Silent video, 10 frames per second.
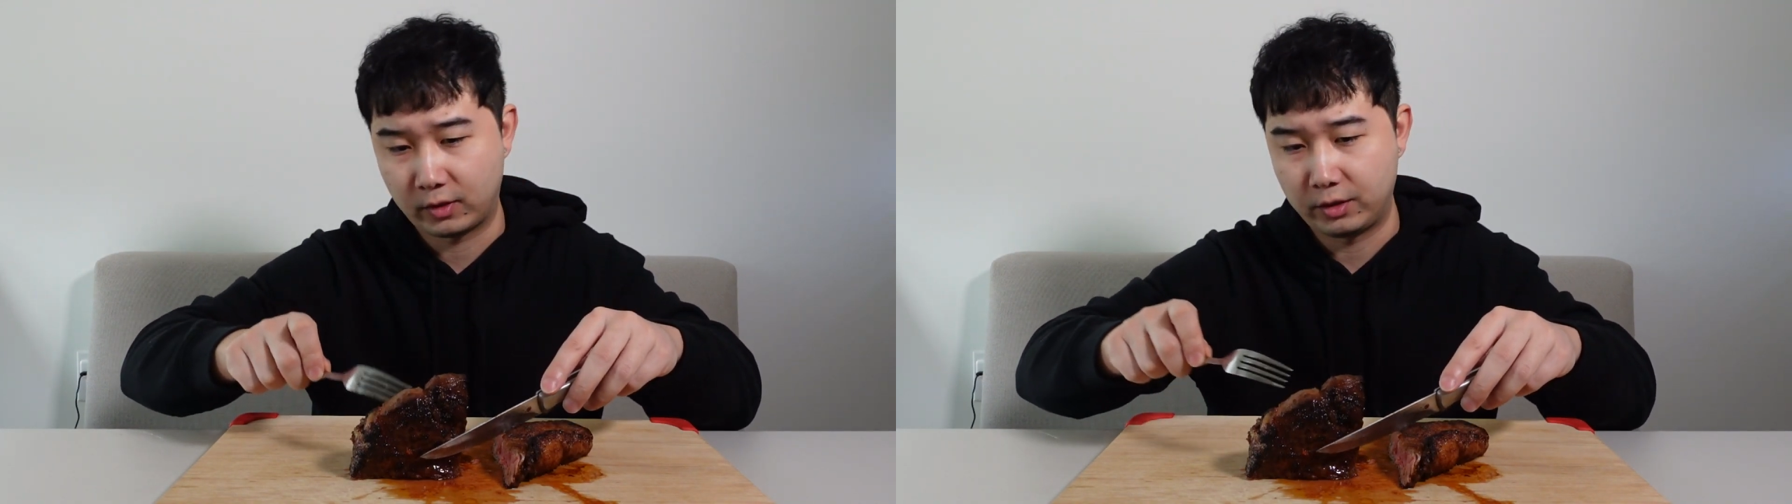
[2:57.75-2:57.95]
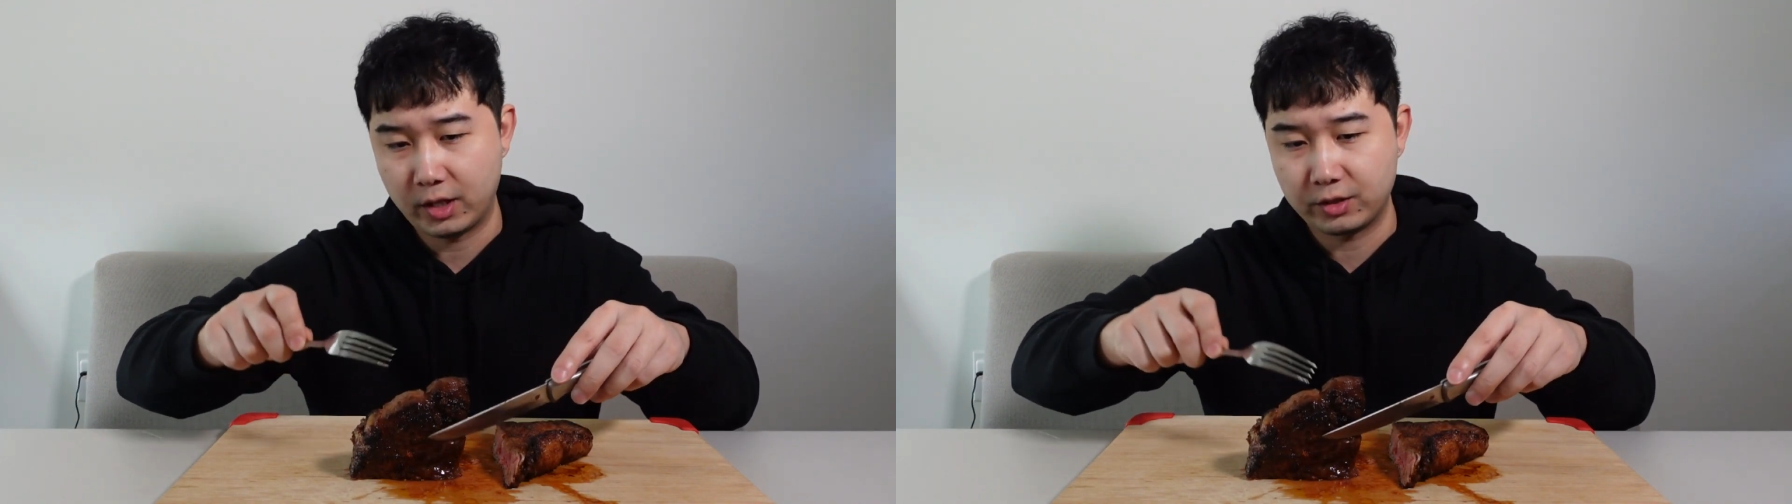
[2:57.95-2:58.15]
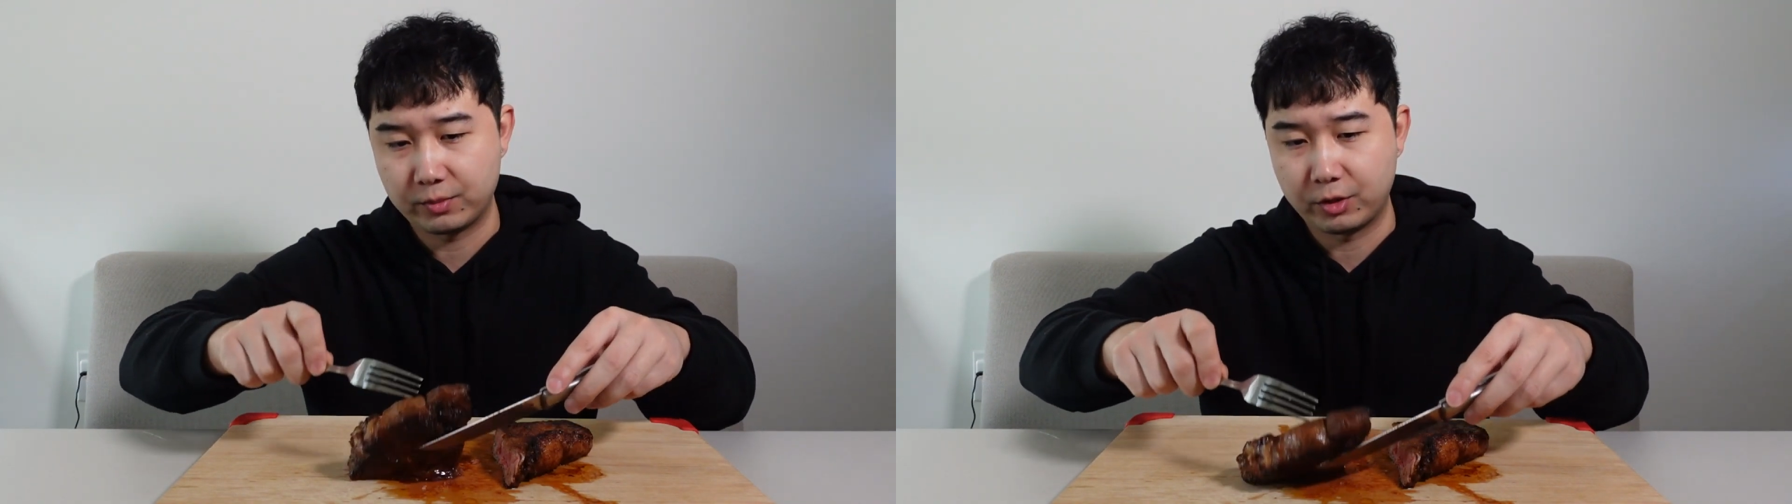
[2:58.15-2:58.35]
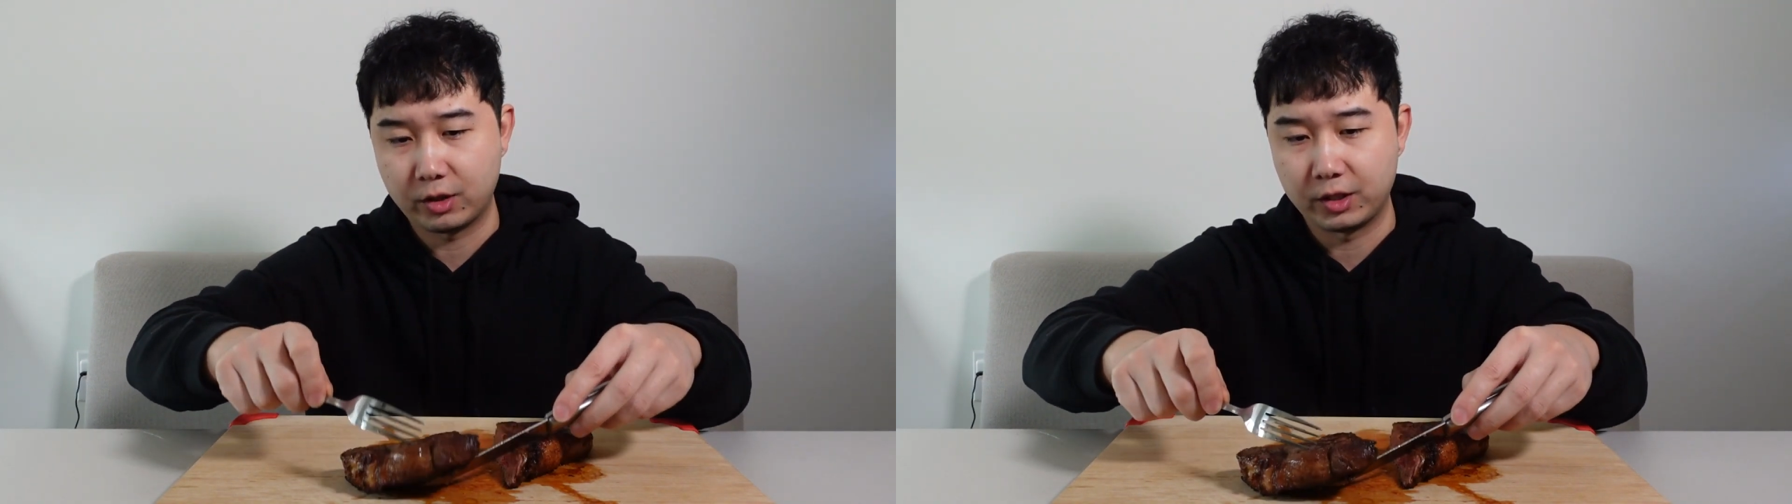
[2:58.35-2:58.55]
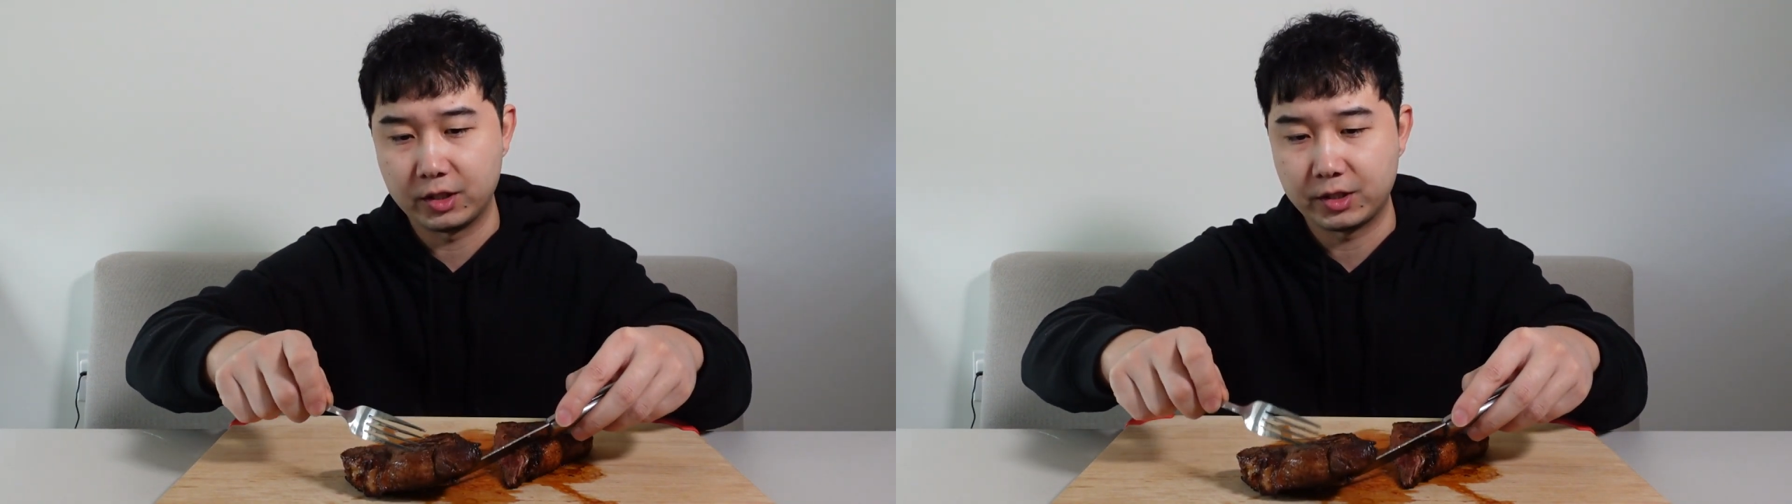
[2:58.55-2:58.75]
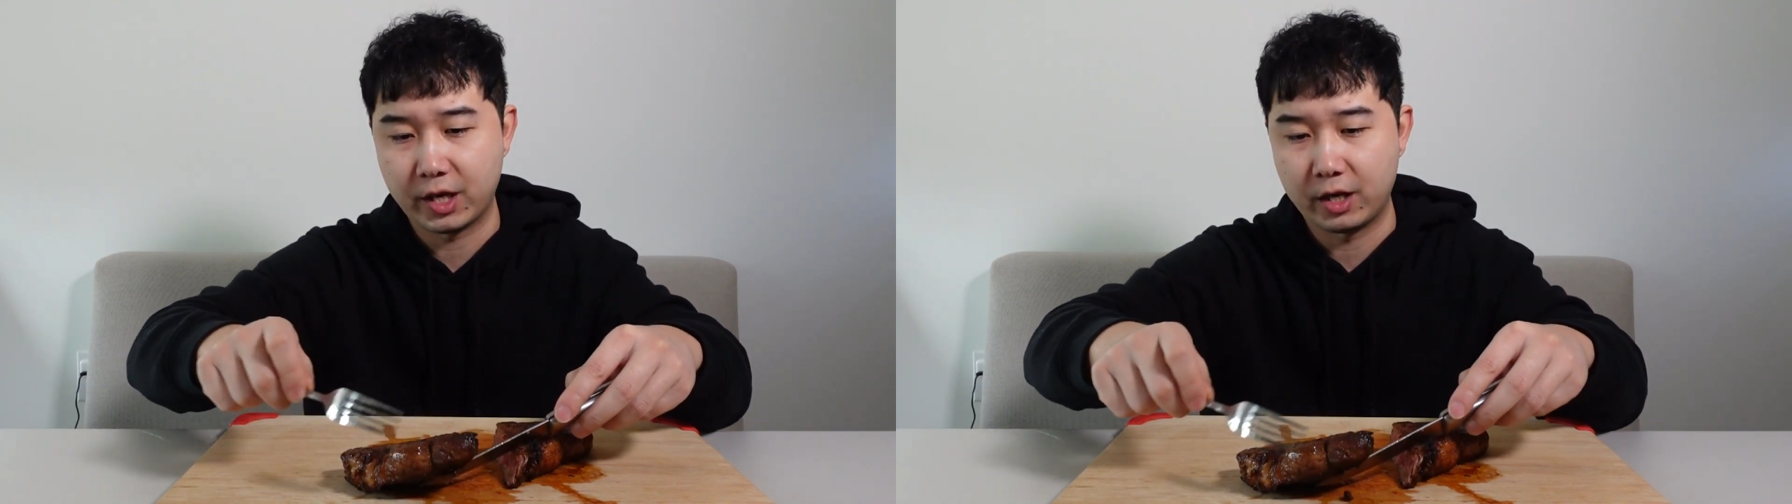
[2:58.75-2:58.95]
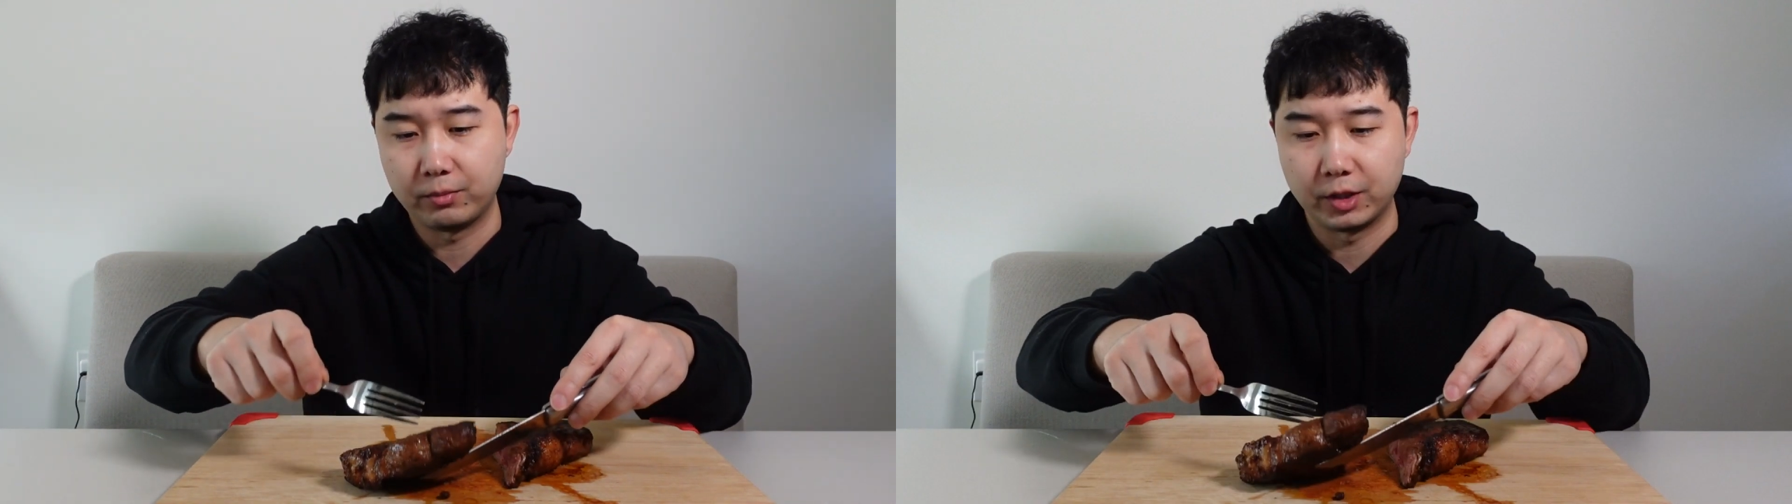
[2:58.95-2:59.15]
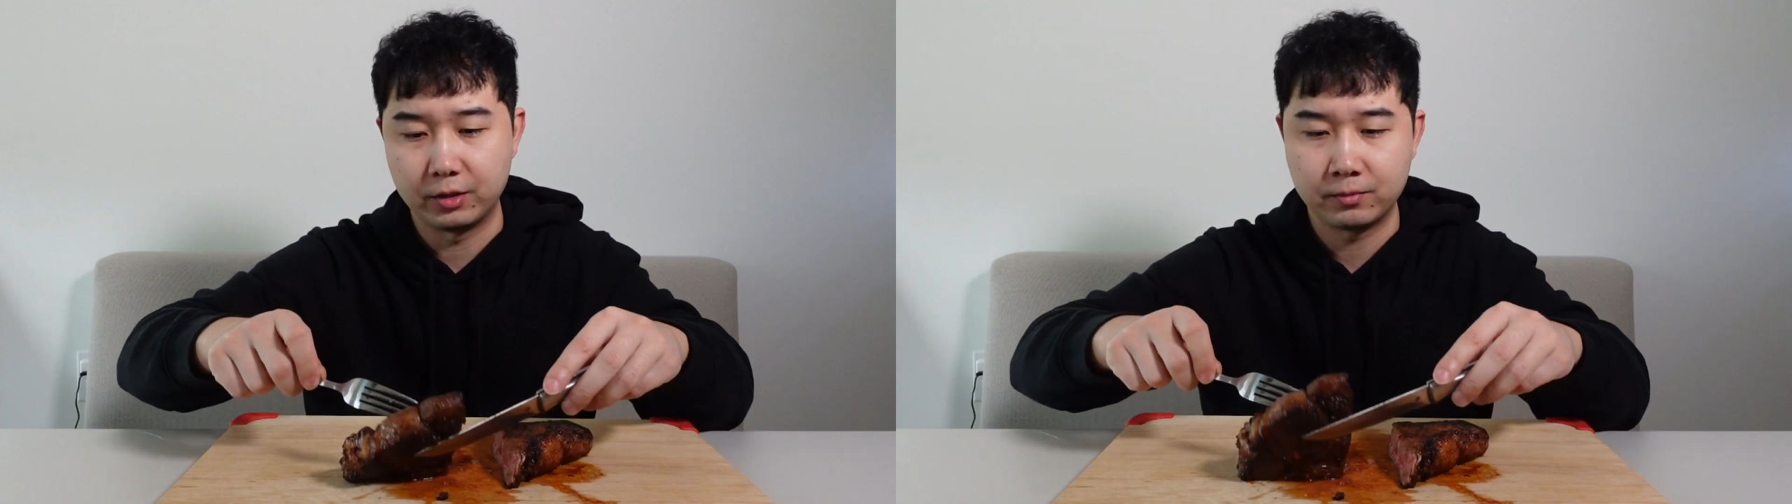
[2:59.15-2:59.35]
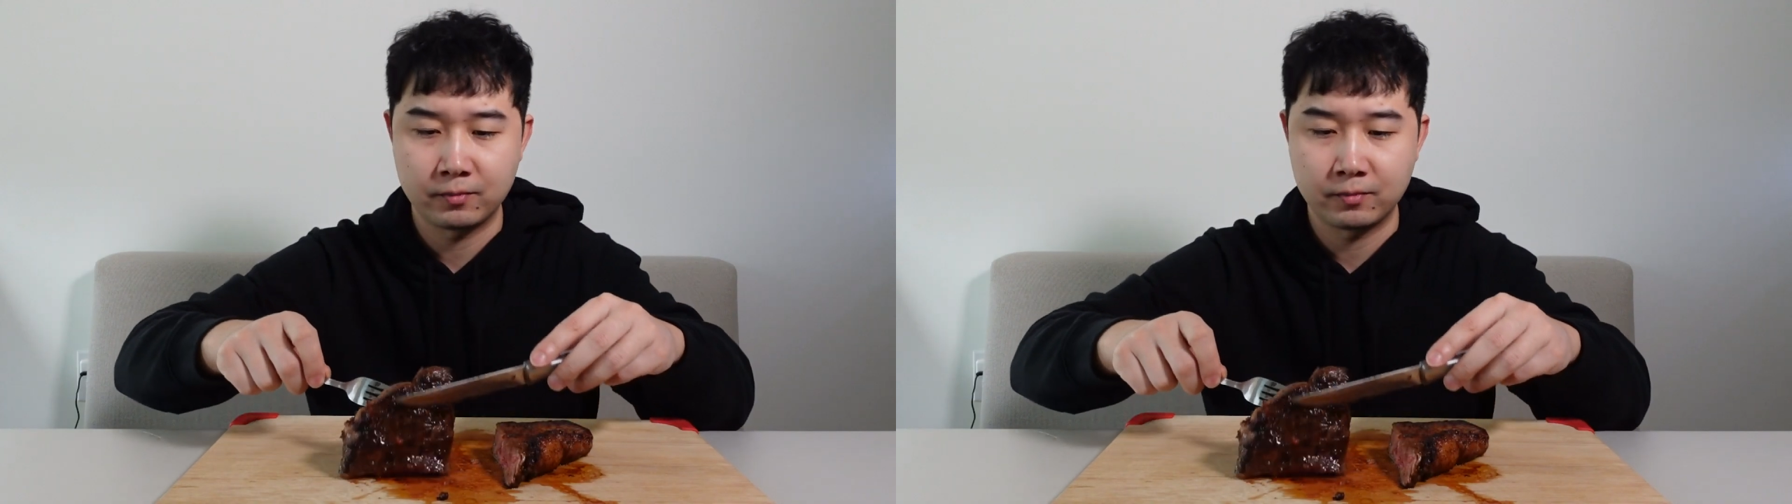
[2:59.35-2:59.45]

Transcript: Not as burnt on this side, but